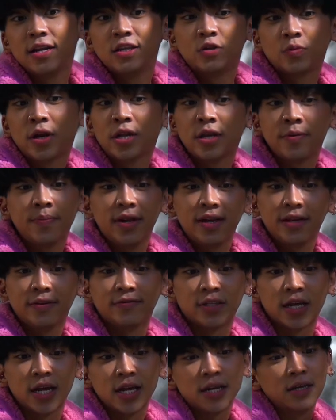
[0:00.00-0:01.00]
it is what he
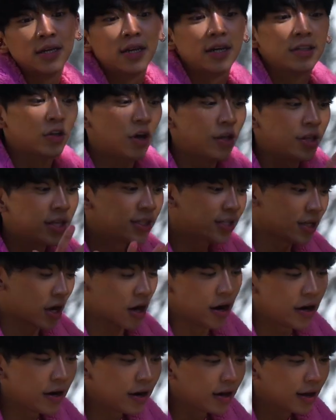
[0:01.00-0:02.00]
believes in. He does all this
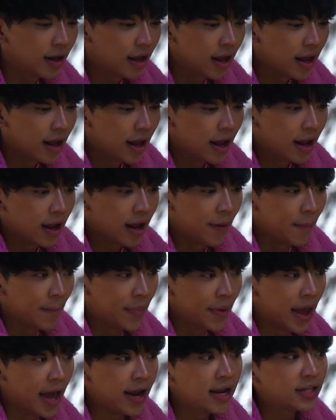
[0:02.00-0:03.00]
art,
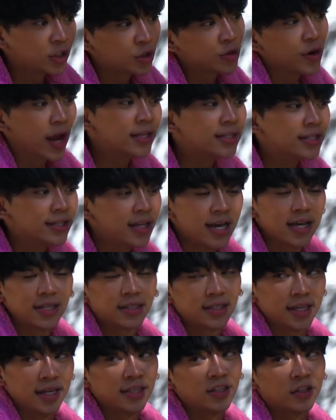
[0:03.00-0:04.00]
and it
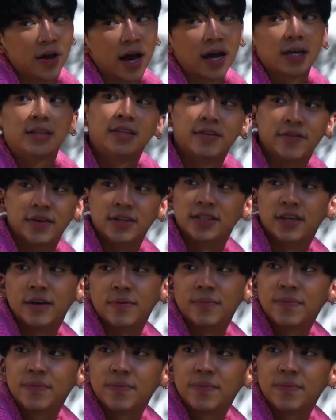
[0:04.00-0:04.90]
translates into activism.